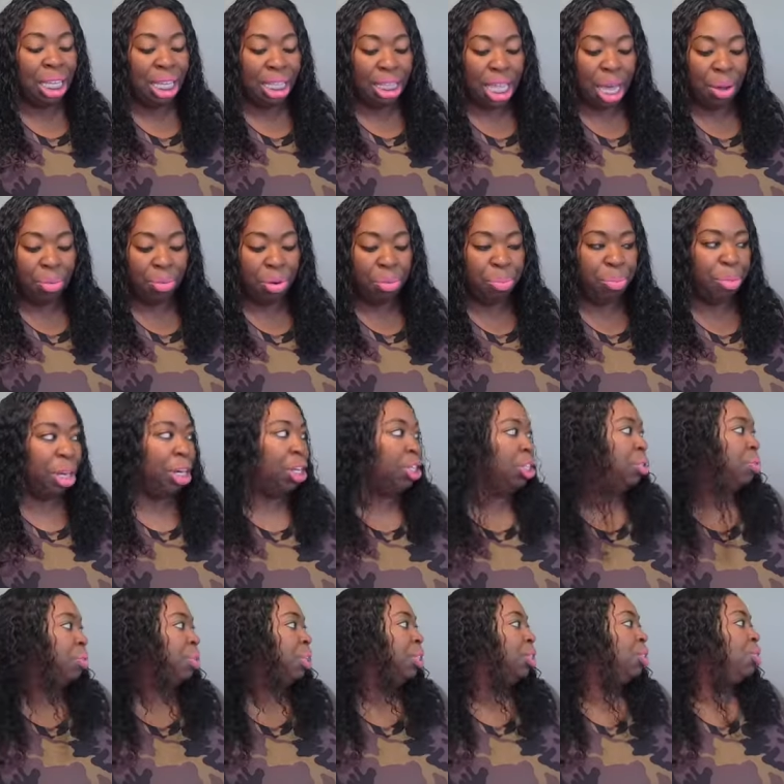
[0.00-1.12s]
that we're
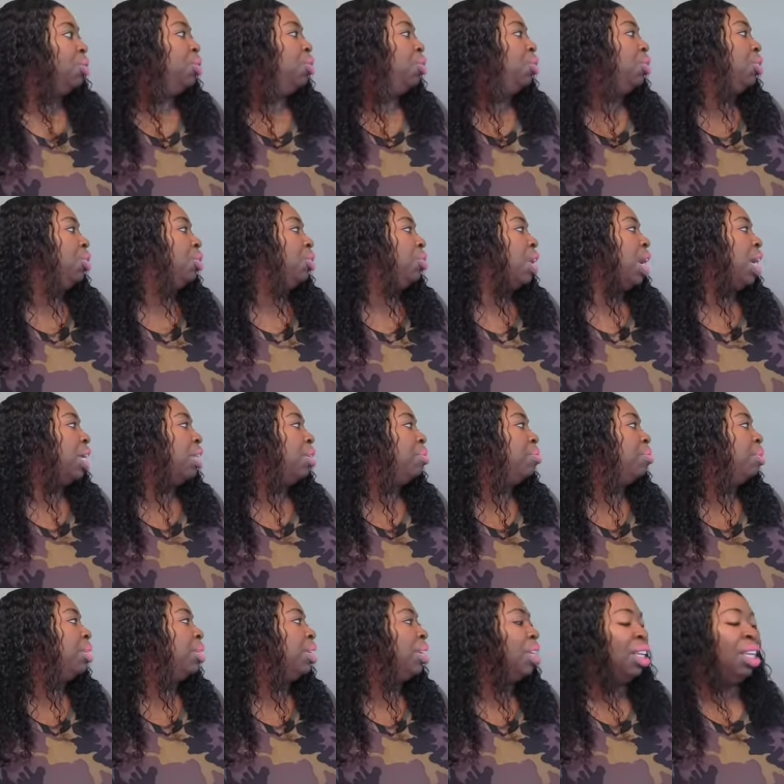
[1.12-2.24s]
ministering to. You're distracting
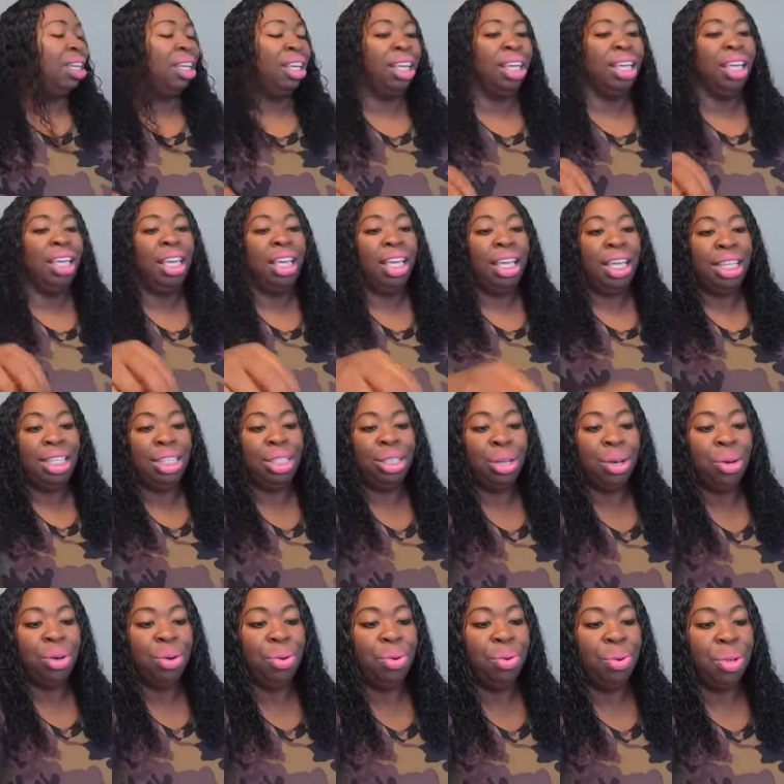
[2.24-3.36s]
me.
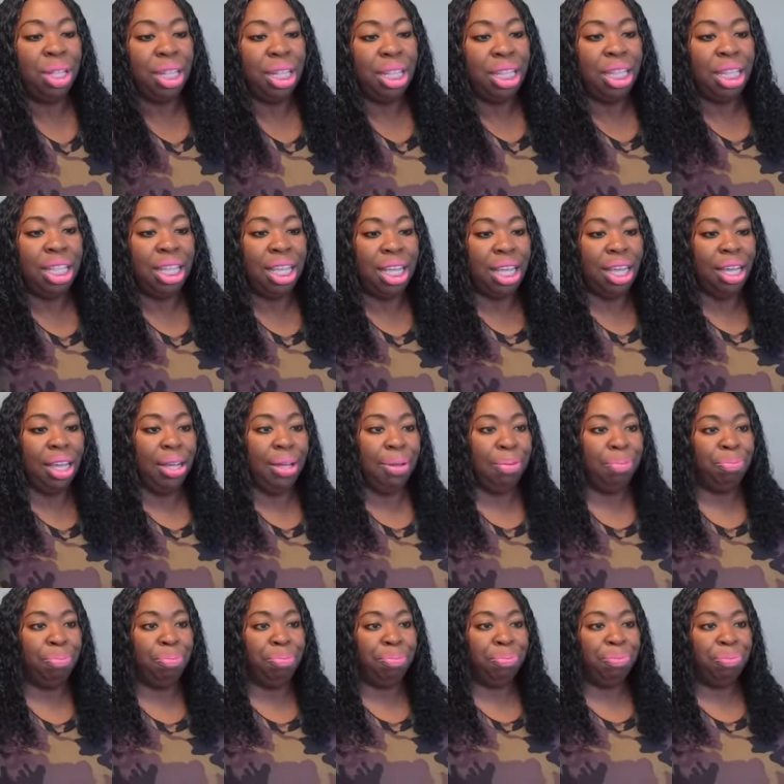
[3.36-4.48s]
So,
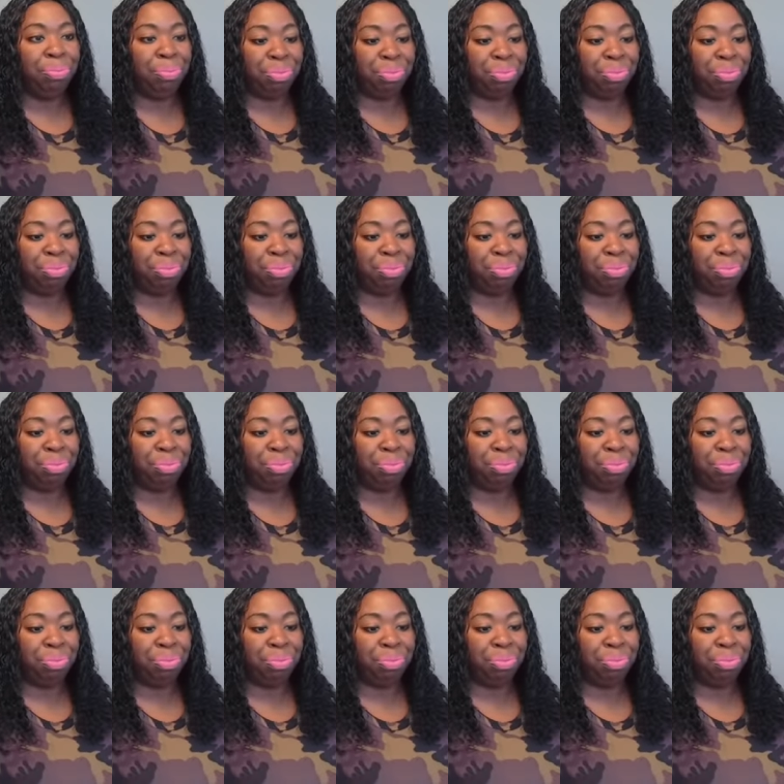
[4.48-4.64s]
um,